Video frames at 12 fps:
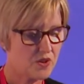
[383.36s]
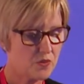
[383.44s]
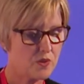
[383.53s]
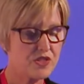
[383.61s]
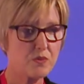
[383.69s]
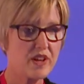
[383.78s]

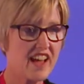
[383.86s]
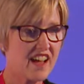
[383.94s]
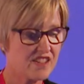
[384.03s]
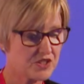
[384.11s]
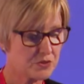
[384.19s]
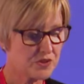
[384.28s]
Whether we're
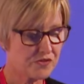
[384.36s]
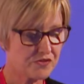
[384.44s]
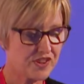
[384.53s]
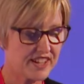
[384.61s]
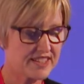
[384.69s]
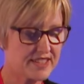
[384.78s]
out with
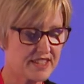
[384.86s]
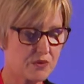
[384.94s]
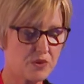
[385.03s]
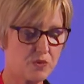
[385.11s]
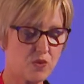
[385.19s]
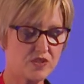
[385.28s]
friends and
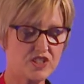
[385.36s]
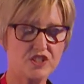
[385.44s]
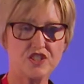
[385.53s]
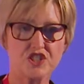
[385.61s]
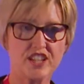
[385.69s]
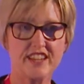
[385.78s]
we want
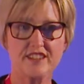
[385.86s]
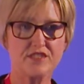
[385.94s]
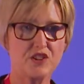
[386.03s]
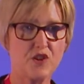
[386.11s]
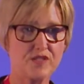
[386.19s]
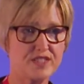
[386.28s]
to share the
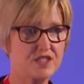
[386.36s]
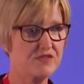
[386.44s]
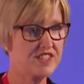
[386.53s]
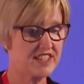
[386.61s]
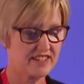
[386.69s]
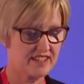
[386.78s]
cost of a
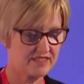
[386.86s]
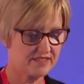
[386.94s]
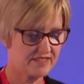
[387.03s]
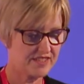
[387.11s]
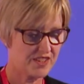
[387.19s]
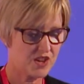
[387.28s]
dinner,
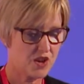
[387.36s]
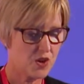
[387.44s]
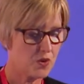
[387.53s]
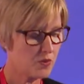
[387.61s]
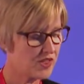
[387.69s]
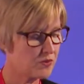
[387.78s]

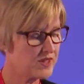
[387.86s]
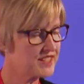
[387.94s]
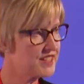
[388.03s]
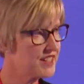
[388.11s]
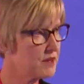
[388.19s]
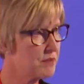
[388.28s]
or whether we
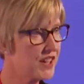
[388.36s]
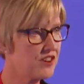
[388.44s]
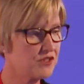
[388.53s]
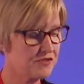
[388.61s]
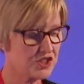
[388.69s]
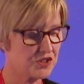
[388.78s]
see a
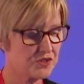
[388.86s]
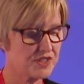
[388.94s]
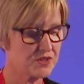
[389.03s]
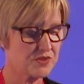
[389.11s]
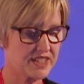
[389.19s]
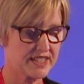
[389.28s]
pair of
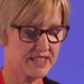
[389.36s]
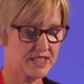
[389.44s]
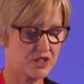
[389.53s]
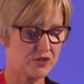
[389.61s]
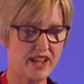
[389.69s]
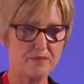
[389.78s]
shoes on
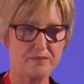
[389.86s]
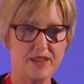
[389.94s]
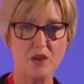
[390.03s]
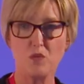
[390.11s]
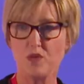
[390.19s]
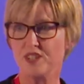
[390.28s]
Instagram
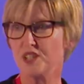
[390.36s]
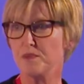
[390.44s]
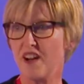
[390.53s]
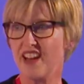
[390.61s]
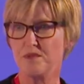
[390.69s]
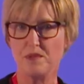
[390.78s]
and want to
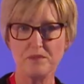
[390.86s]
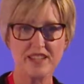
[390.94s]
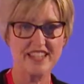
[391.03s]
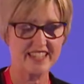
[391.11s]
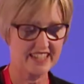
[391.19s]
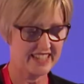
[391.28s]
buy them
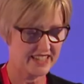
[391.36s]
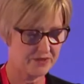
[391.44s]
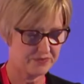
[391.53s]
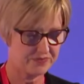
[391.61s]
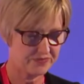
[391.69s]
immediately,